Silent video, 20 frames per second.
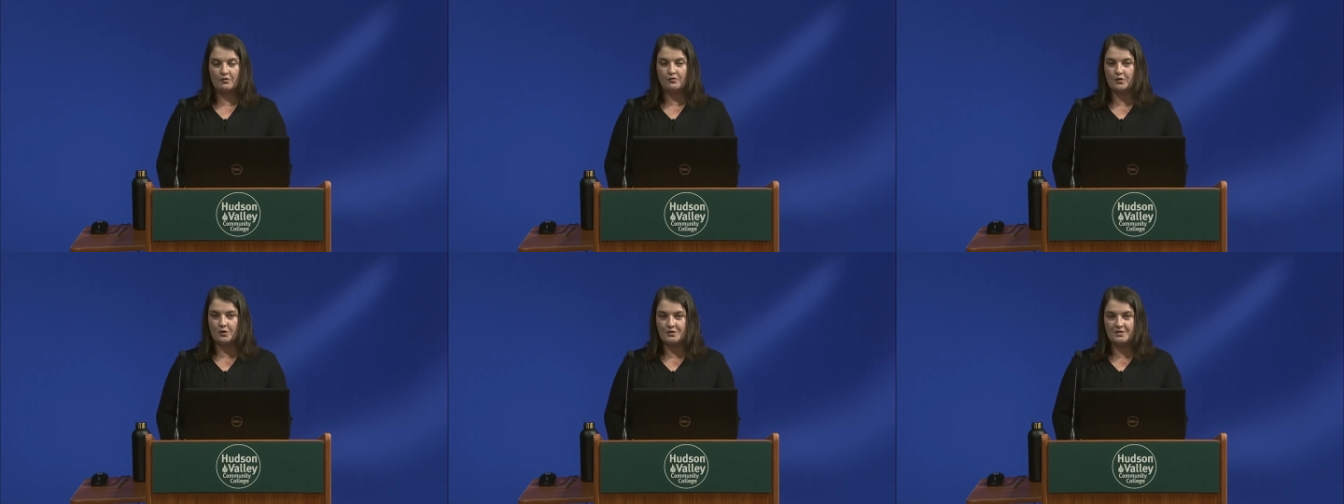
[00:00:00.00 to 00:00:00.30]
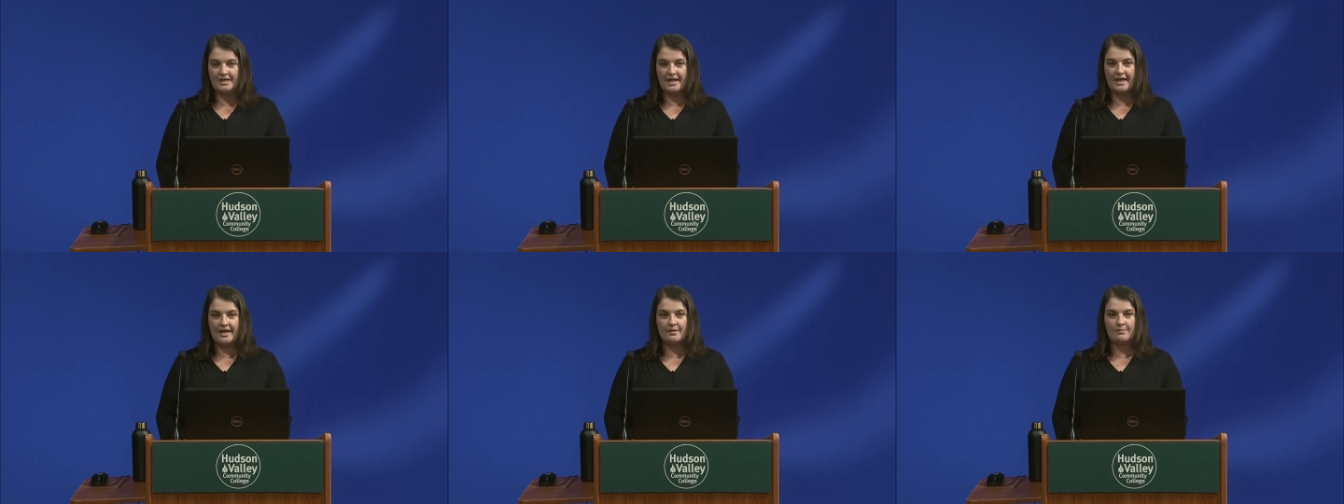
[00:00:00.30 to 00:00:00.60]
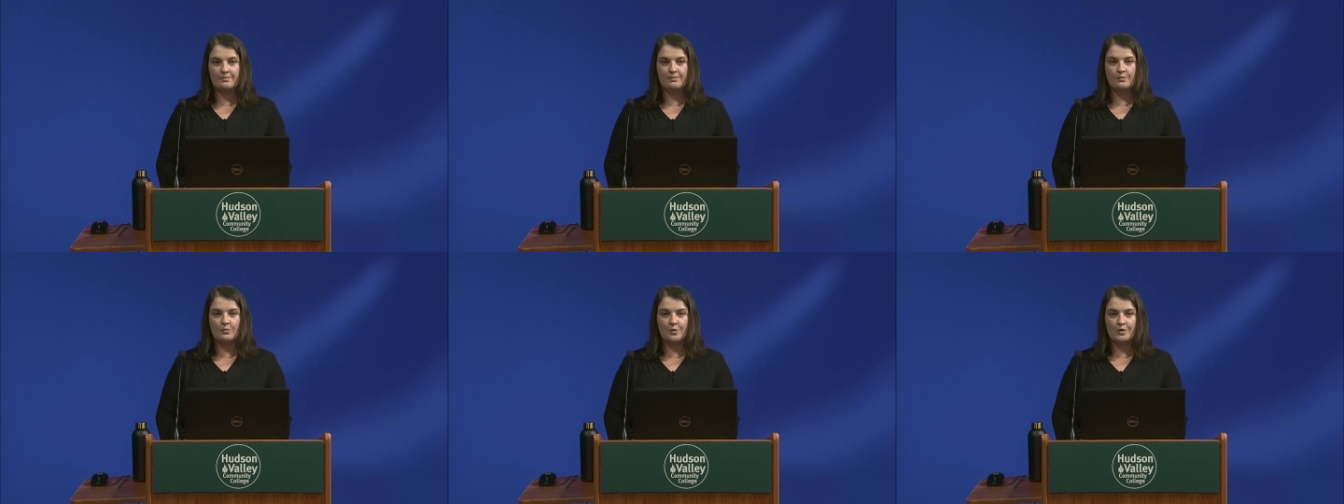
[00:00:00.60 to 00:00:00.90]
full
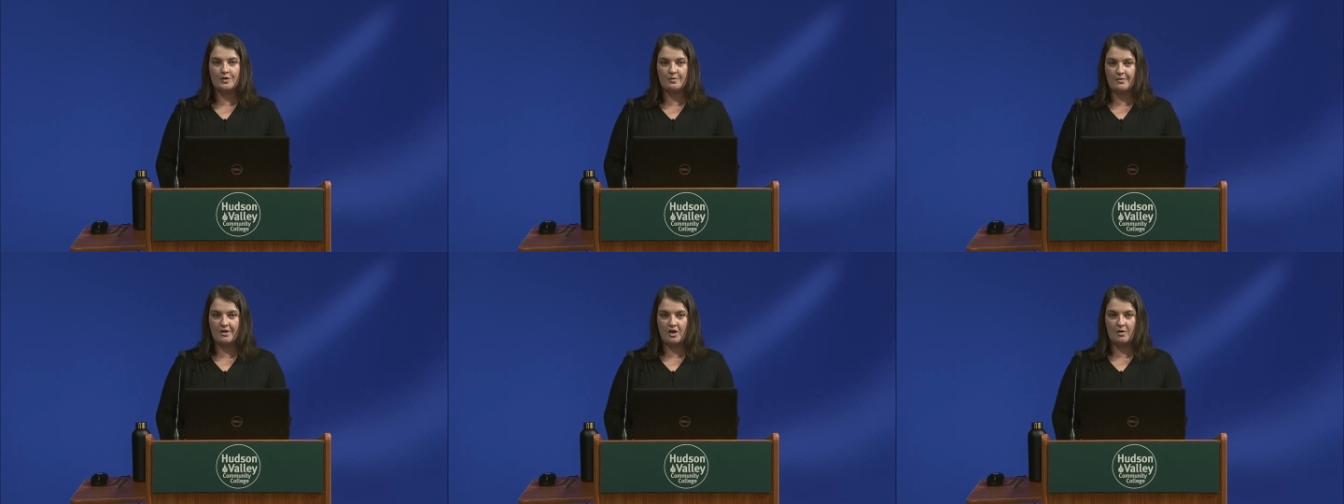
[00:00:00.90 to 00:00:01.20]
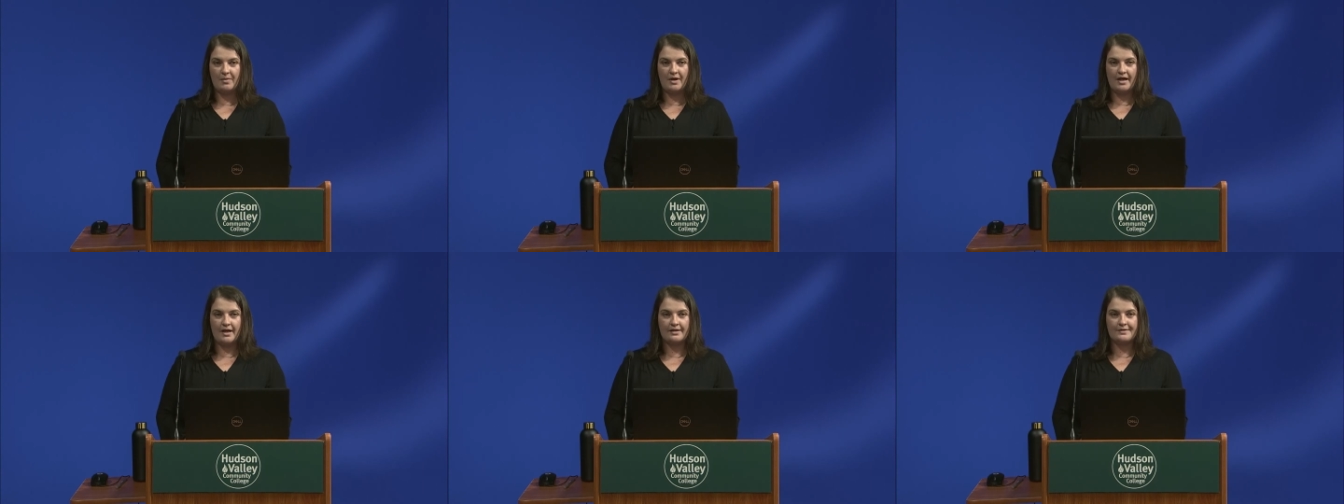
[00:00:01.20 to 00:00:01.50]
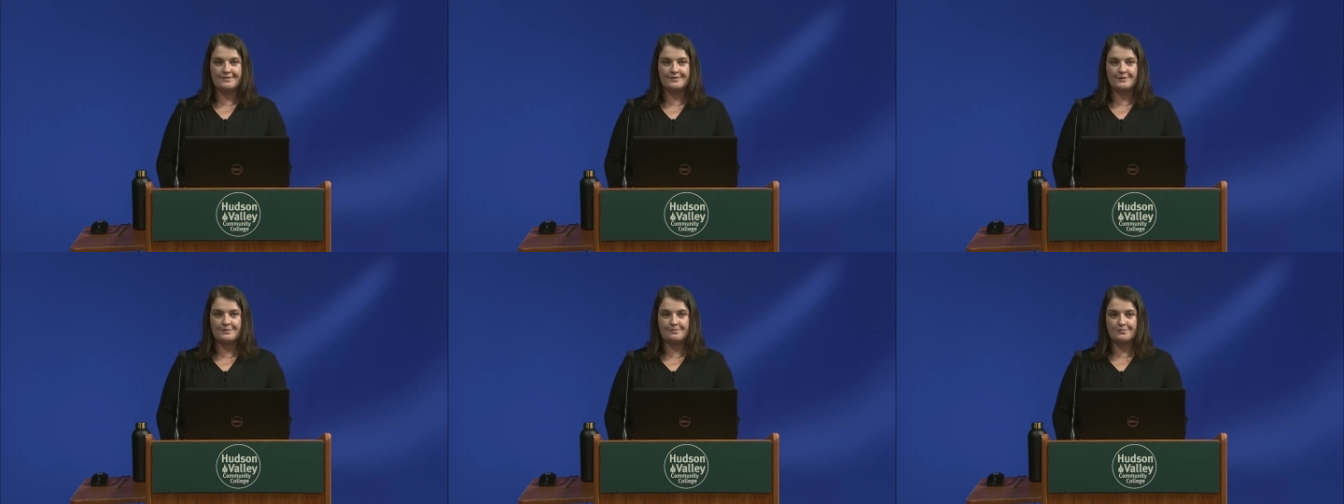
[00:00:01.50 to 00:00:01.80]
time with a
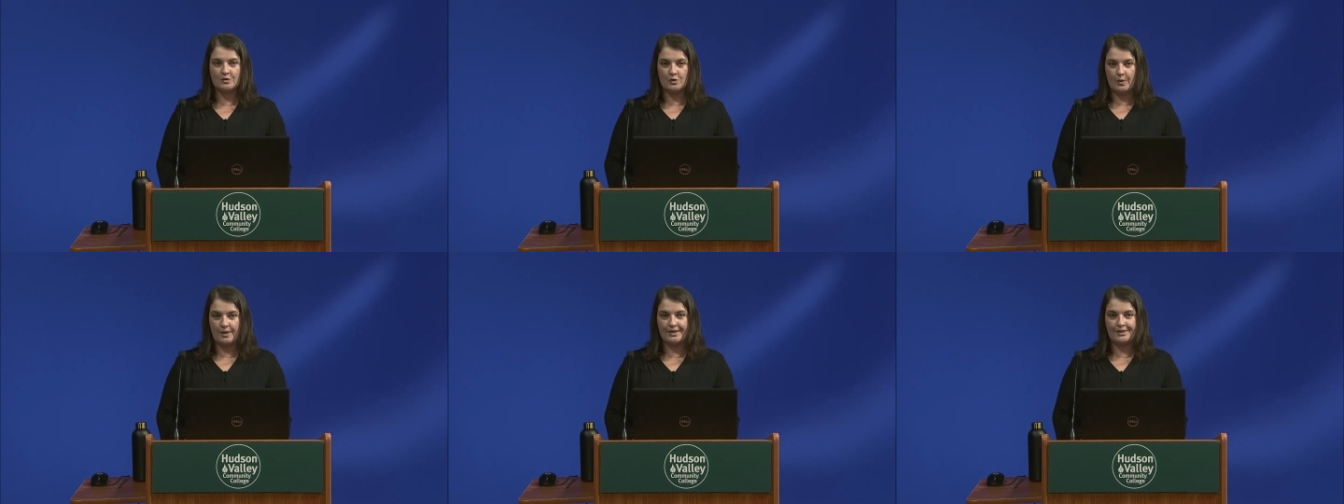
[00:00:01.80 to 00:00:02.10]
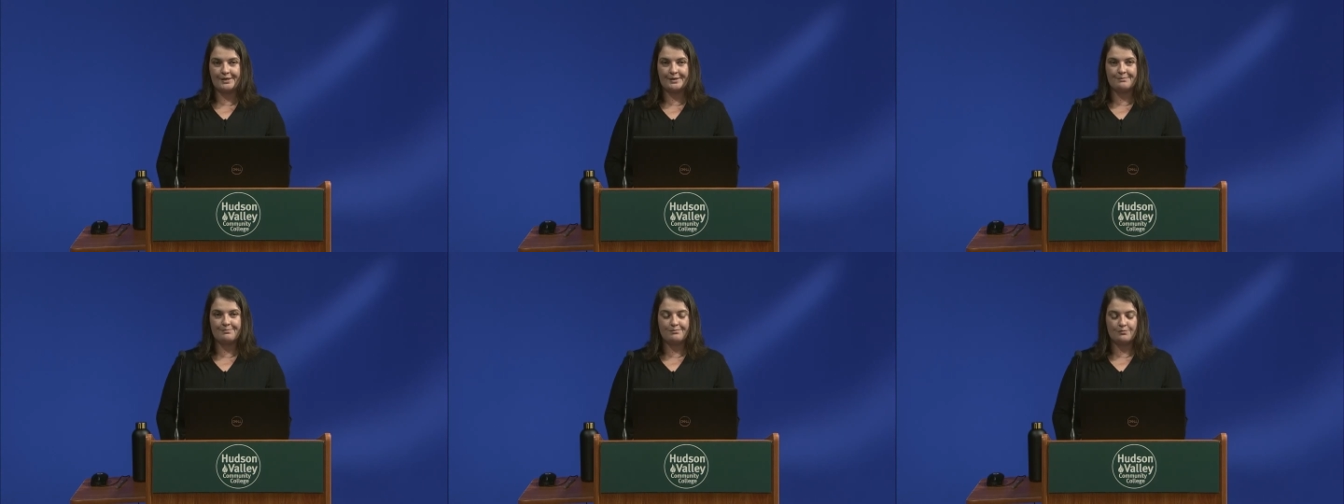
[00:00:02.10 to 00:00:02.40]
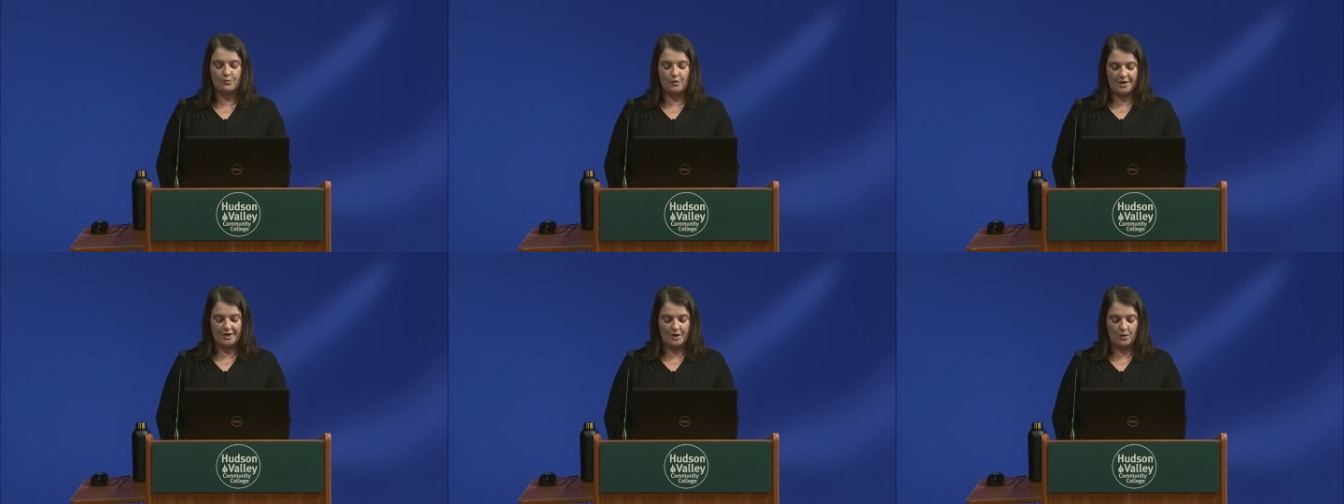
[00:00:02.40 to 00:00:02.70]
mailbox, toilet,
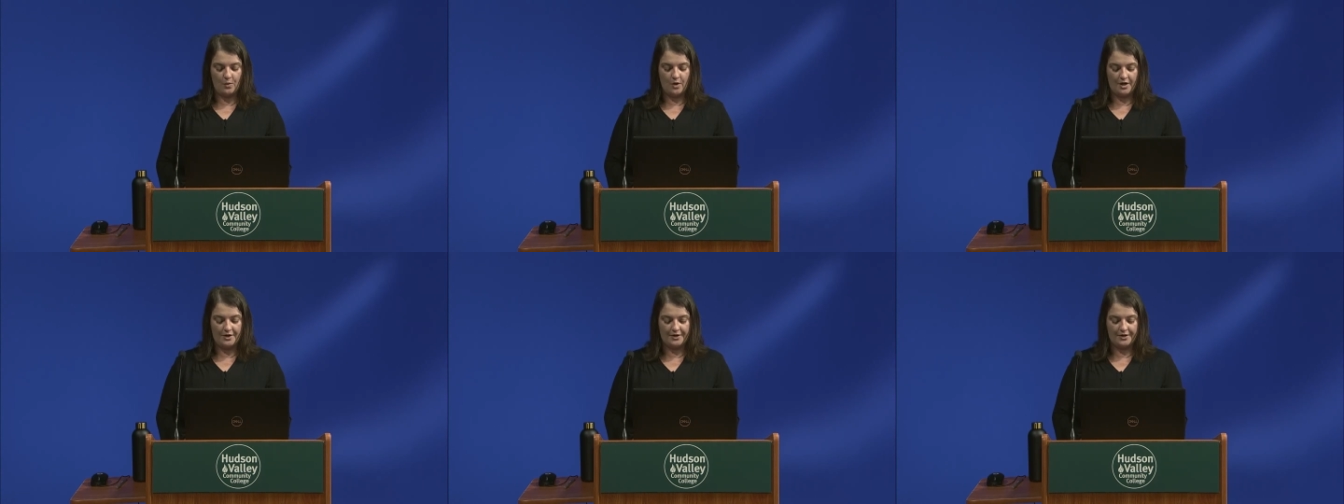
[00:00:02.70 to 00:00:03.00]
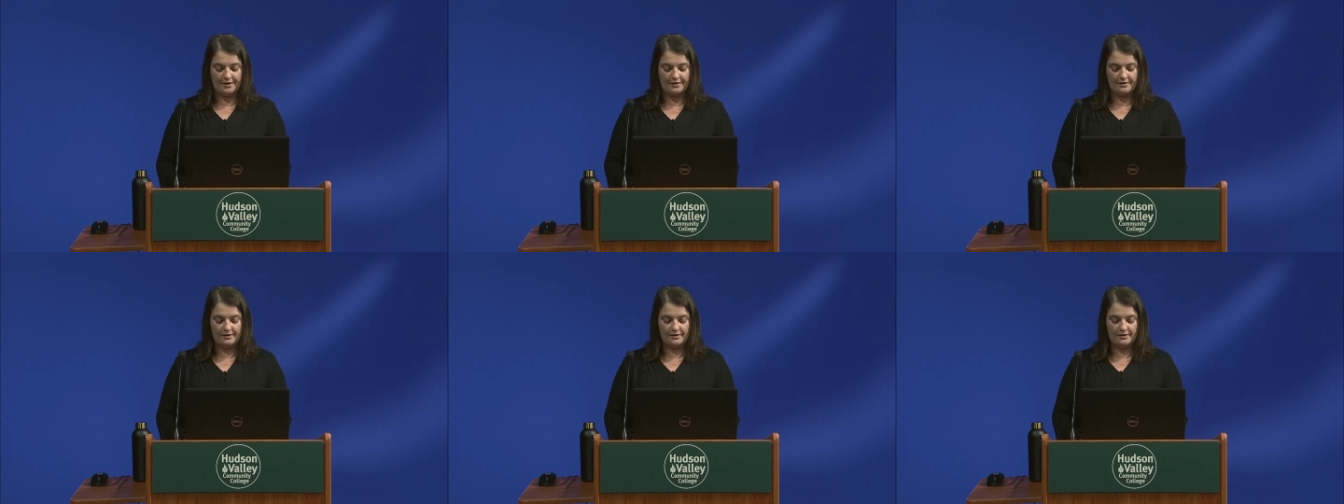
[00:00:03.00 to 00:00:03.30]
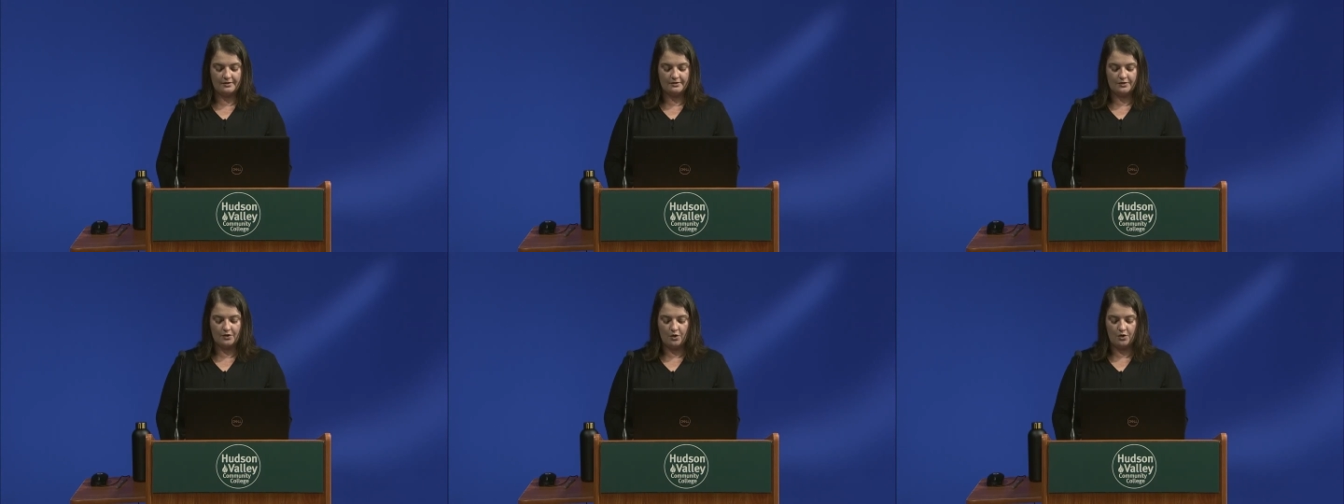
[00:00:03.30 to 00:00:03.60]
running water,
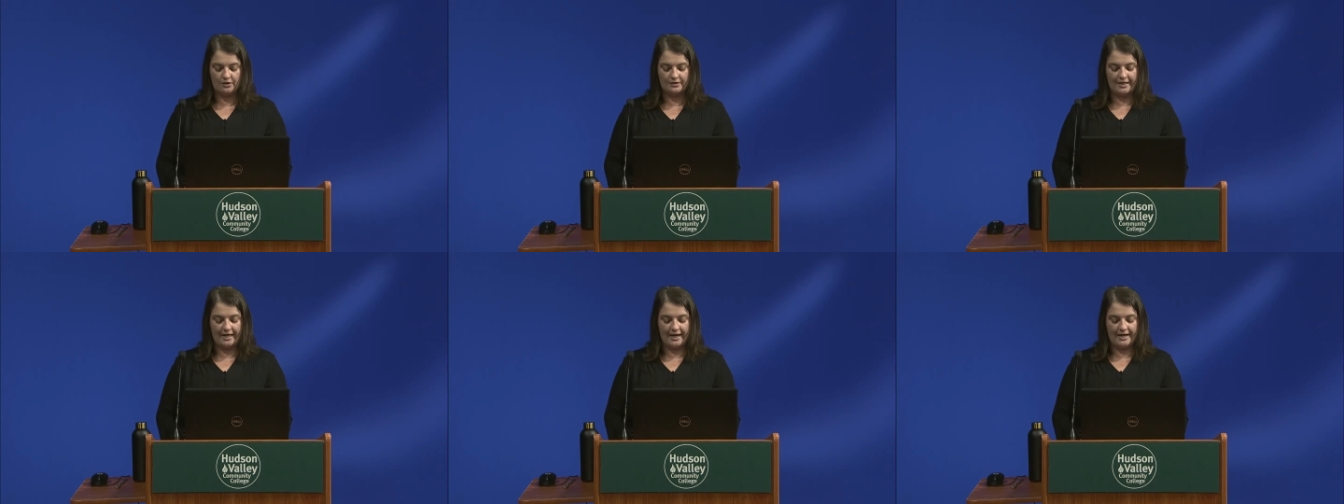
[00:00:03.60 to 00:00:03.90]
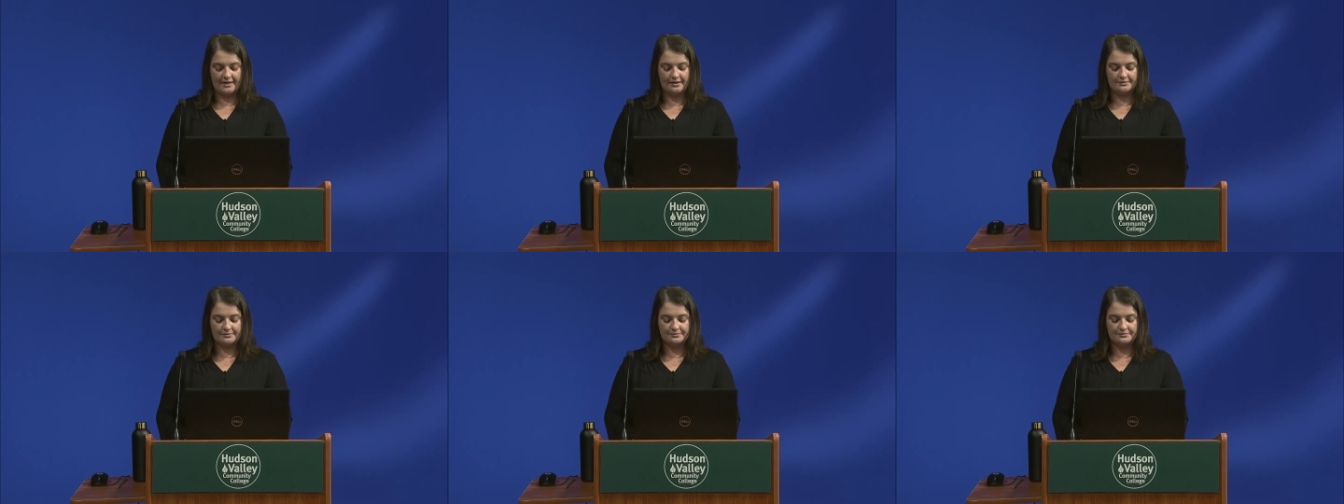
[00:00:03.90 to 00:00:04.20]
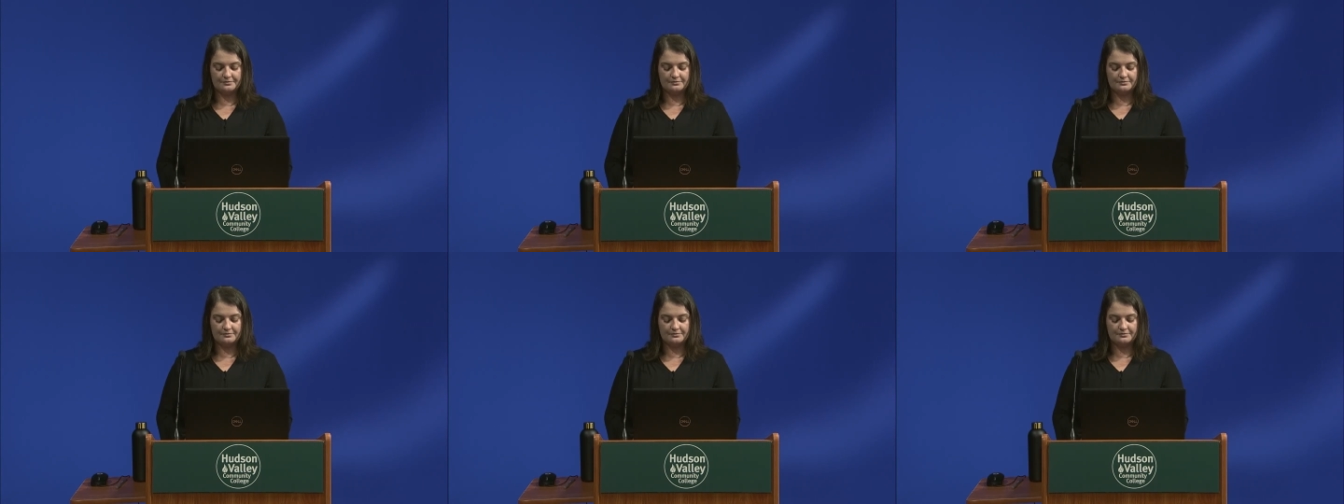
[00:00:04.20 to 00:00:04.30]
the whole nine.